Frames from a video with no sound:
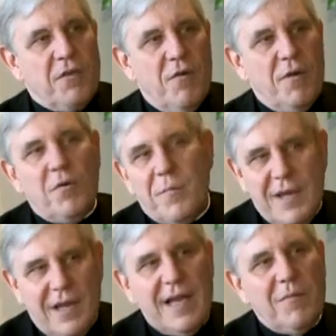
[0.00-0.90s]
going will be
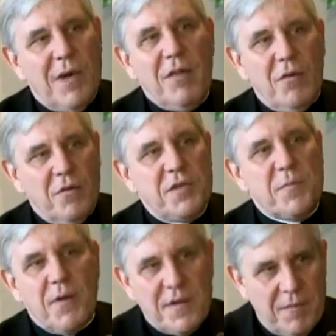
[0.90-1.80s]
enlightened by the Holy
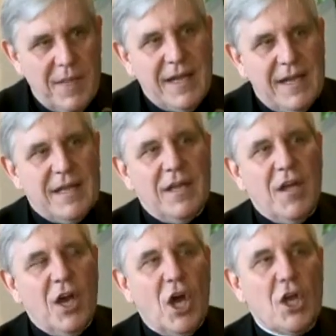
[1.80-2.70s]
Spirit to make
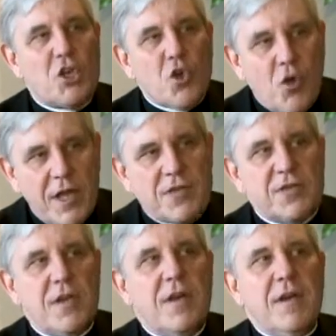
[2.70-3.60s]
a
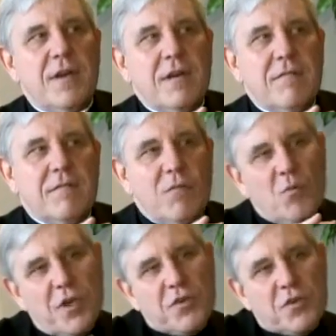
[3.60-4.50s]
choice
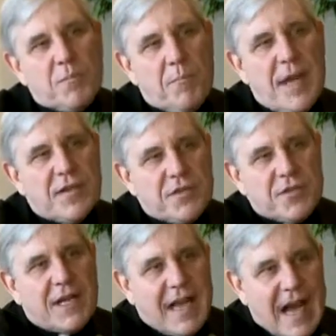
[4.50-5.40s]
which bends
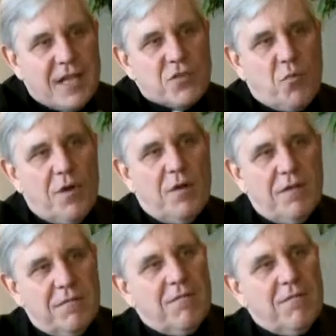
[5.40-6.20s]
to God's will.